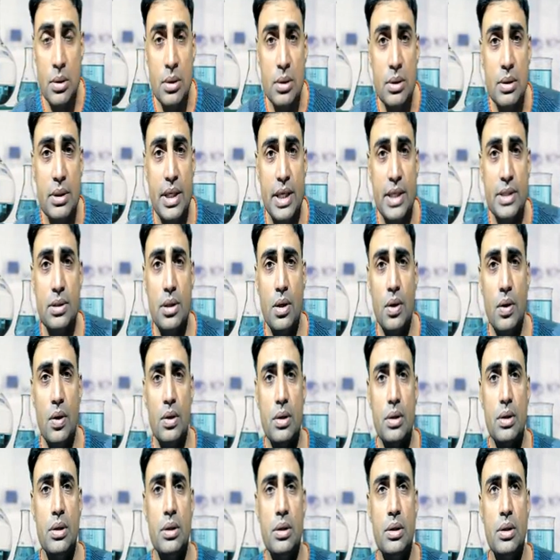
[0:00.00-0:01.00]
Thanks a
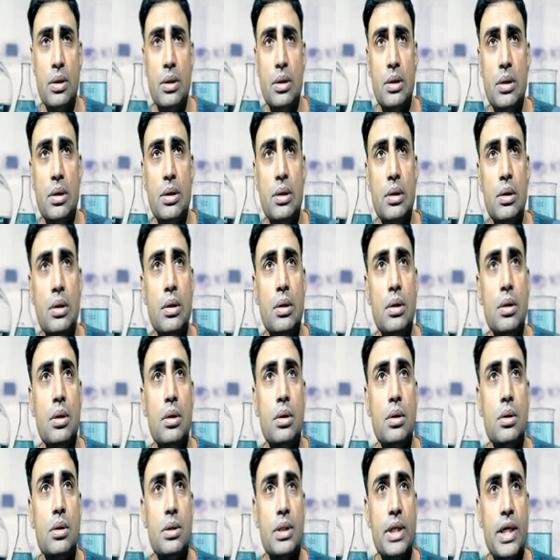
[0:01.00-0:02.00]
lot.
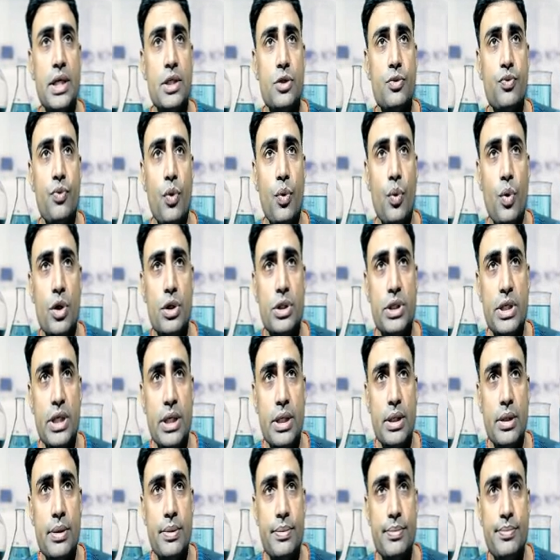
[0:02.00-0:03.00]
Thanks for
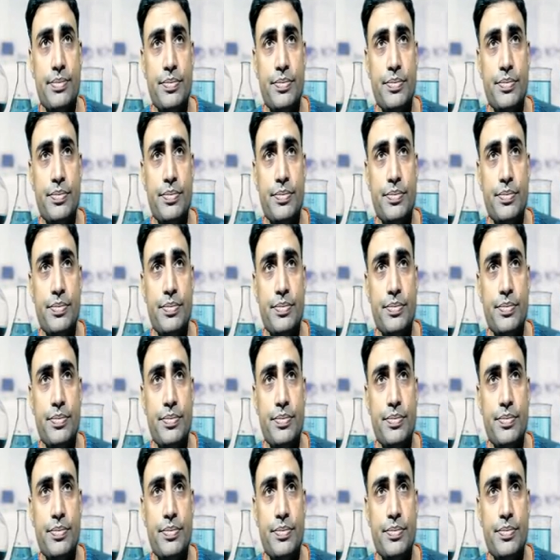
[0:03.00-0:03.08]
watching.